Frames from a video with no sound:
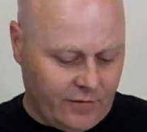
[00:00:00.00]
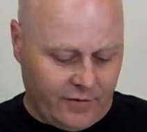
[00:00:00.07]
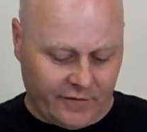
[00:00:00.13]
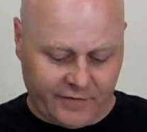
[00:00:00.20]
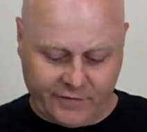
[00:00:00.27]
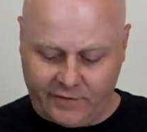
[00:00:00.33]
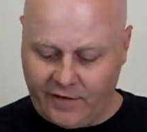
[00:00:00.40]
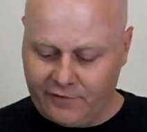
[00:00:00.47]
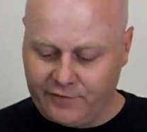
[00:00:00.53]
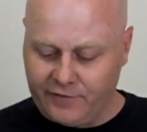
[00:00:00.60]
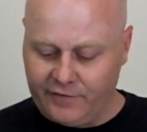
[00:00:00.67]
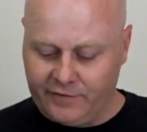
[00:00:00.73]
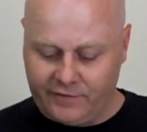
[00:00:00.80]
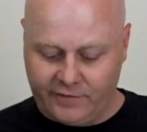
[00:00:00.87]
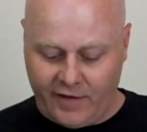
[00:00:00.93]
This stuff
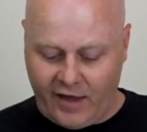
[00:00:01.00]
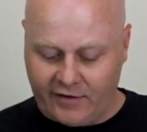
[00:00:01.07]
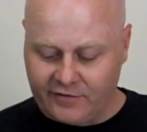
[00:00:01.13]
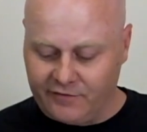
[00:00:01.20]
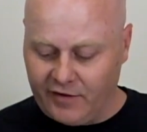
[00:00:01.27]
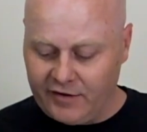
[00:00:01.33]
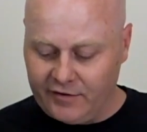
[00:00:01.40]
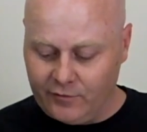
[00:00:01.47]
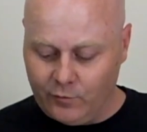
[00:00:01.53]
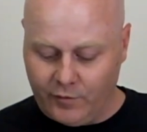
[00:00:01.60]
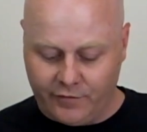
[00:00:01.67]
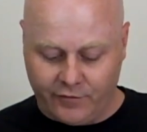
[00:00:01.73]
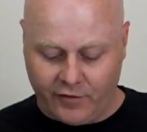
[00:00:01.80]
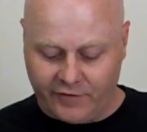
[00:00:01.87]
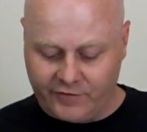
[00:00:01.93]
is activated
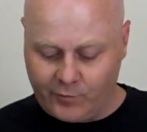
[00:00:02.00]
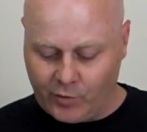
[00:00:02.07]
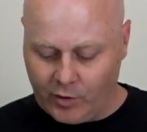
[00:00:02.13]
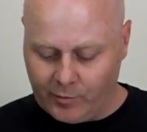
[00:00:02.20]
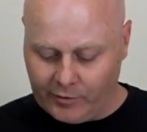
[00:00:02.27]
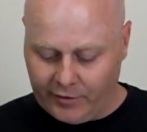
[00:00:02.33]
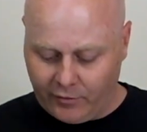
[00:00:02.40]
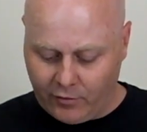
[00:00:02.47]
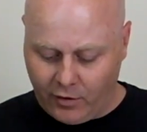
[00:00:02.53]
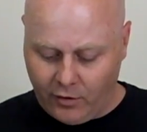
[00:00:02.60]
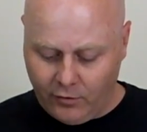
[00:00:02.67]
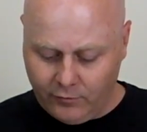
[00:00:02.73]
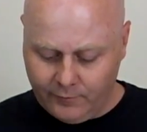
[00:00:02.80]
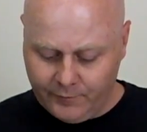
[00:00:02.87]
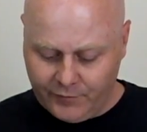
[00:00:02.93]
with isopropyl
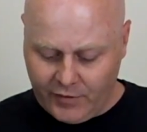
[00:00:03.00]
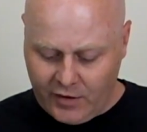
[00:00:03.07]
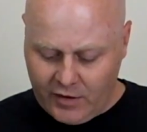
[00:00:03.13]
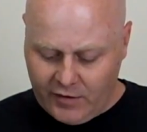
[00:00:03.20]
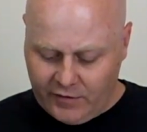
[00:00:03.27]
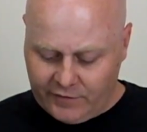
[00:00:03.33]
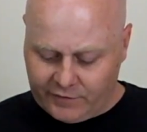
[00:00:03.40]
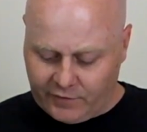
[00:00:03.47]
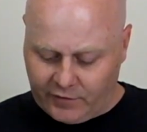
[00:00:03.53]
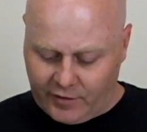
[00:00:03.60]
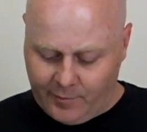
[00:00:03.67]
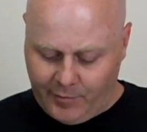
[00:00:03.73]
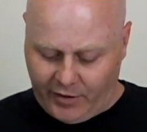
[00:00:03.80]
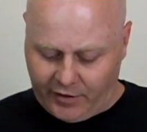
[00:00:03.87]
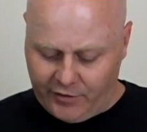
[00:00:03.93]
alcohol, so I'm
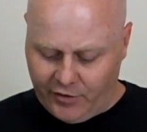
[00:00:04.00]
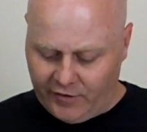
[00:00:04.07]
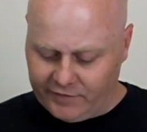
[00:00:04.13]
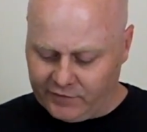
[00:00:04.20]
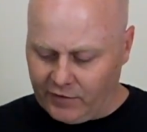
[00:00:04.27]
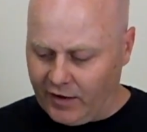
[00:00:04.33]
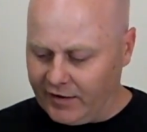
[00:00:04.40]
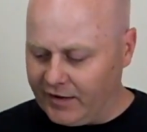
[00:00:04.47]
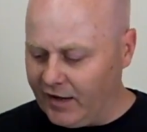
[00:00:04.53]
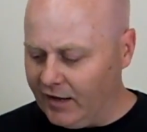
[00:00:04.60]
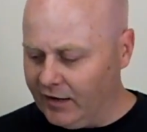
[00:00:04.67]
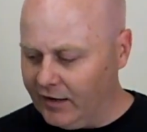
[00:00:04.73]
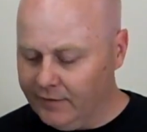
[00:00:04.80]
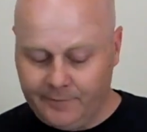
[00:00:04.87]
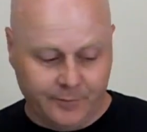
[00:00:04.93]
going to pick a nice light
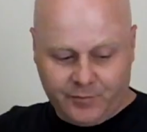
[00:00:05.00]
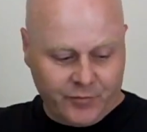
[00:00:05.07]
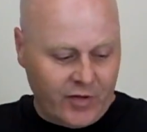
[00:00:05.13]
colour.